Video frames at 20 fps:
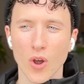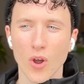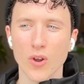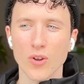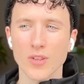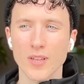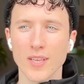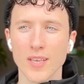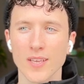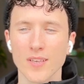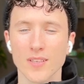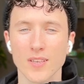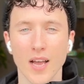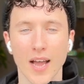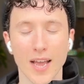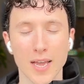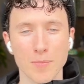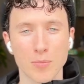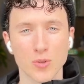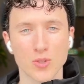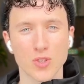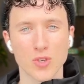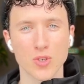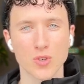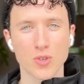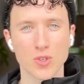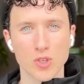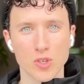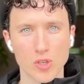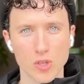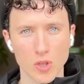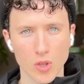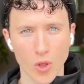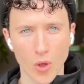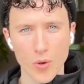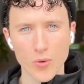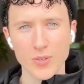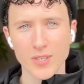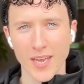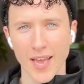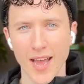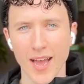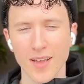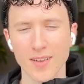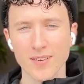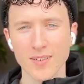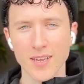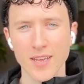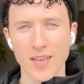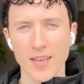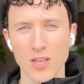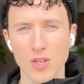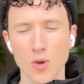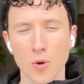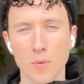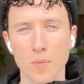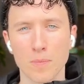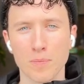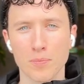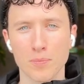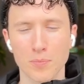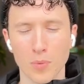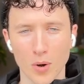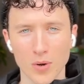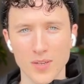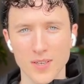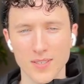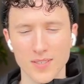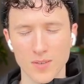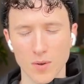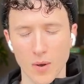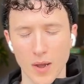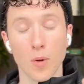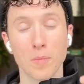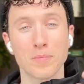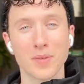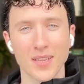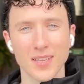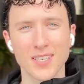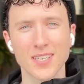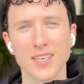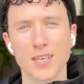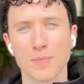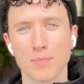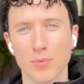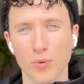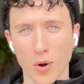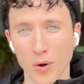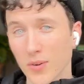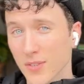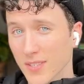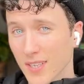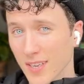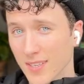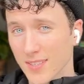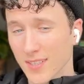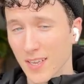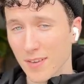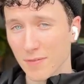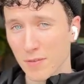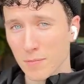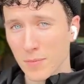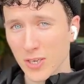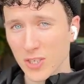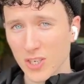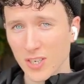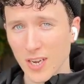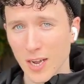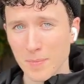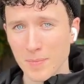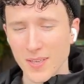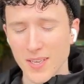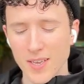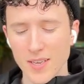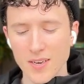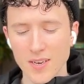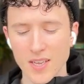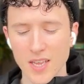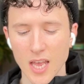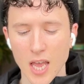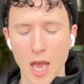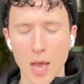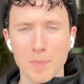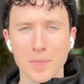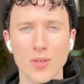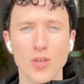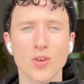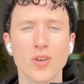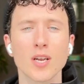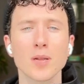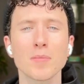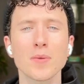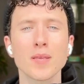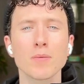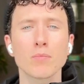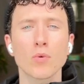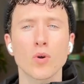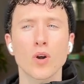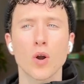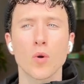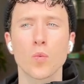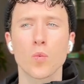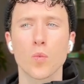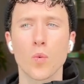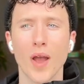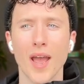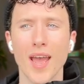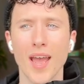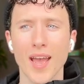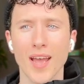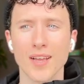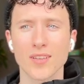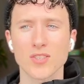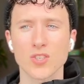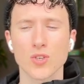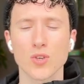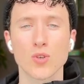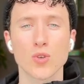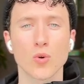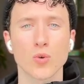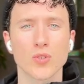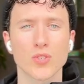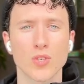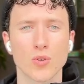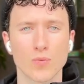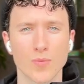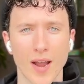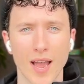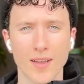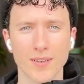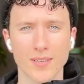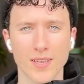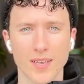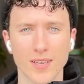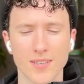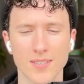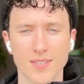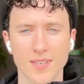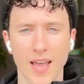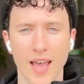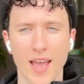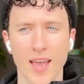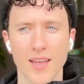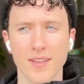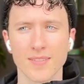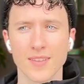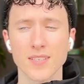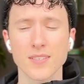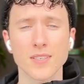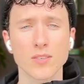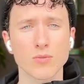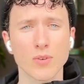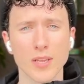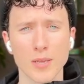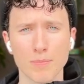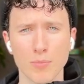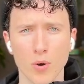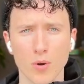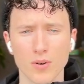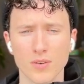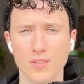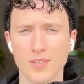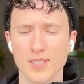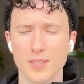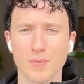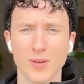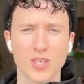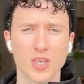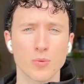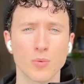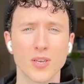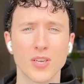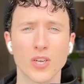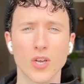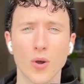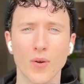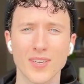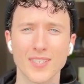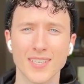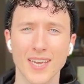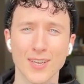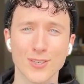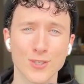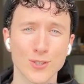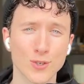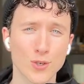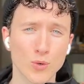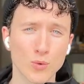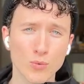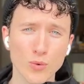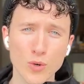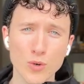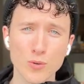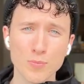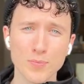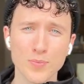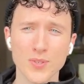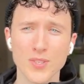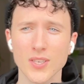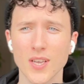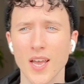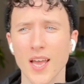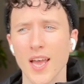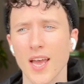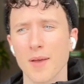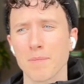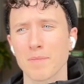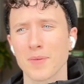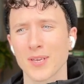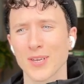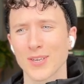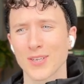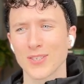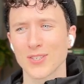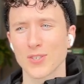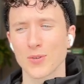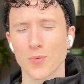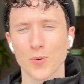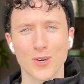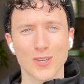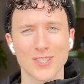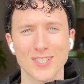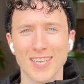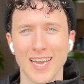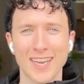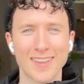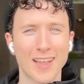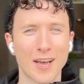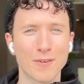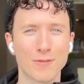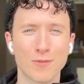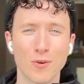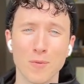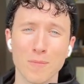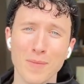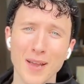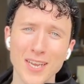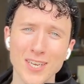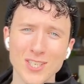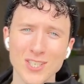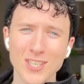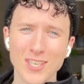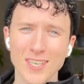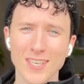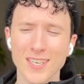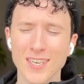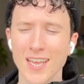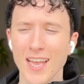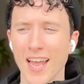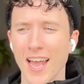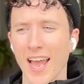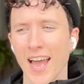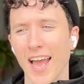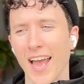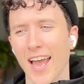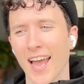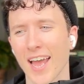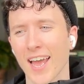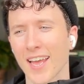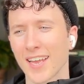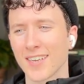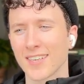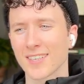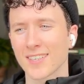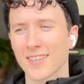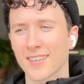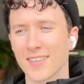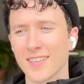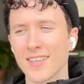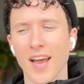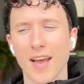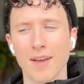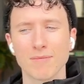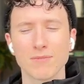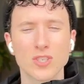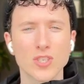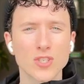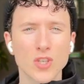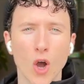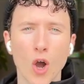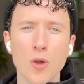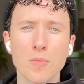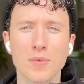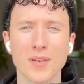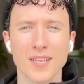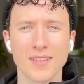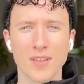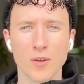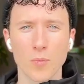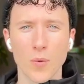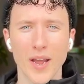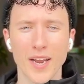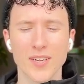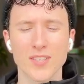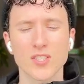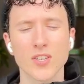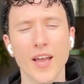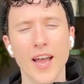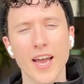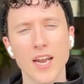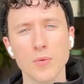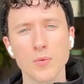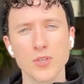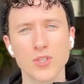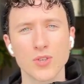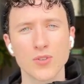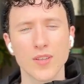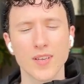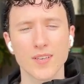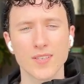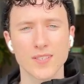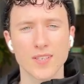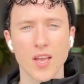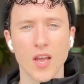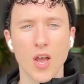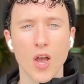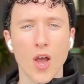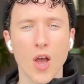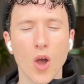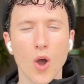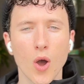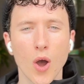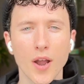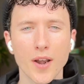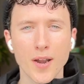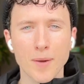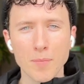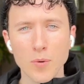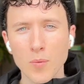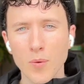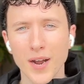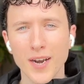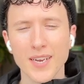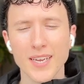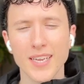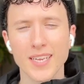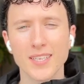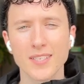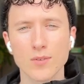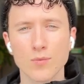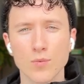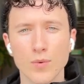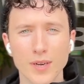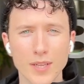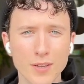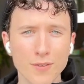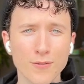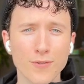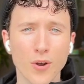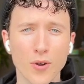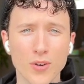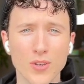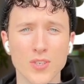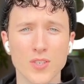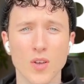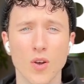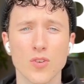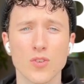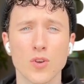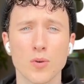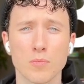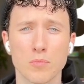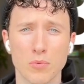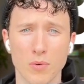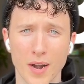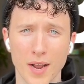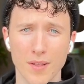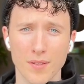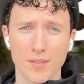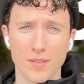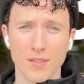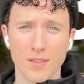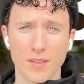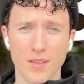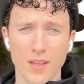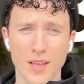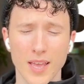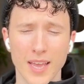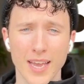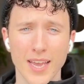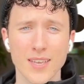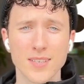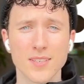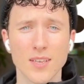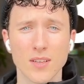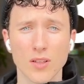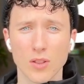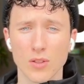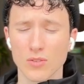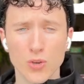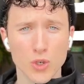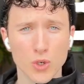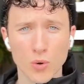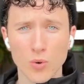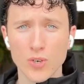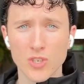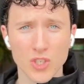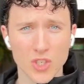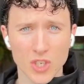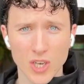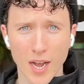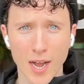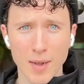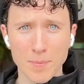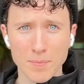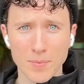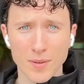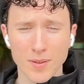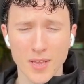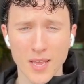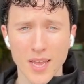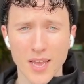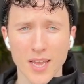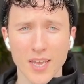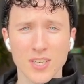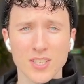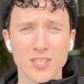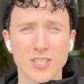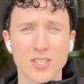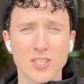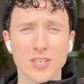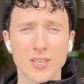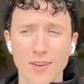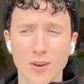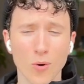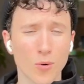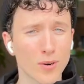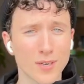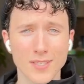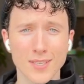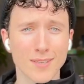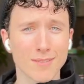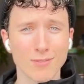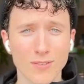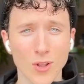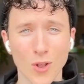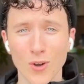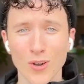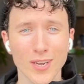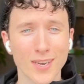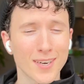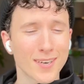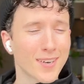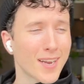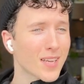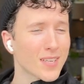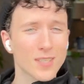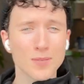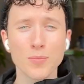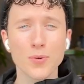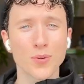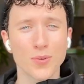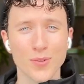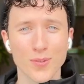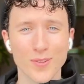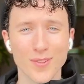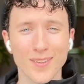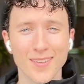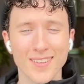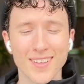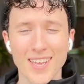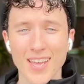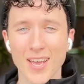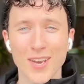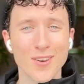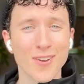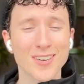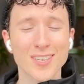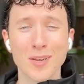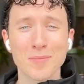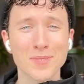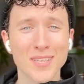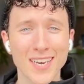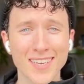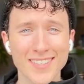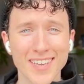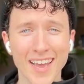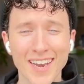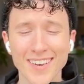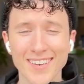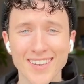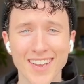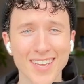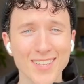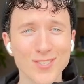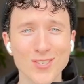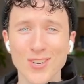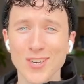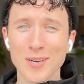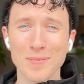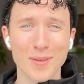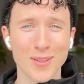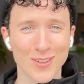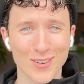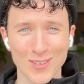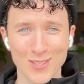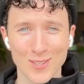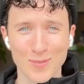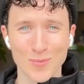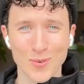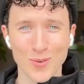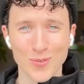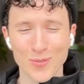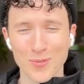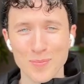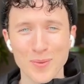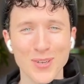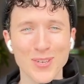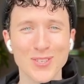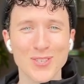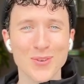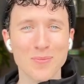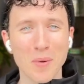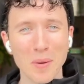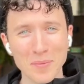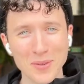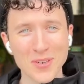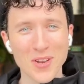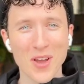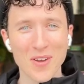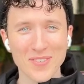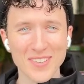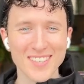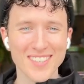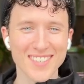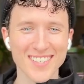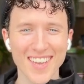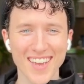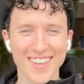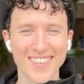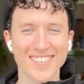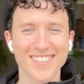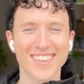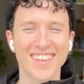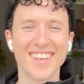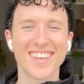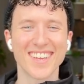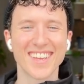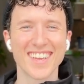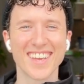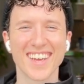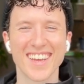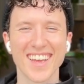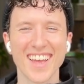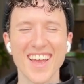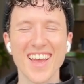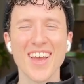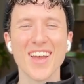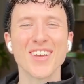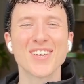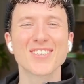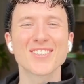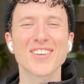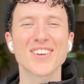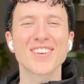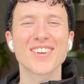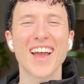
only able to slow down your body's ability to process the information coming in, but you're going to be more aware to your surroundings. And this is really important, especially when you're going down to groups, because you want to stay in that formation and just opening the awareness. So how do we do this? Number one is really focus on your breath. Is it short and sharp or is it long and smooth? 9 times out of 10, it's not going to be long and smooth because you're probably nervous as hell. So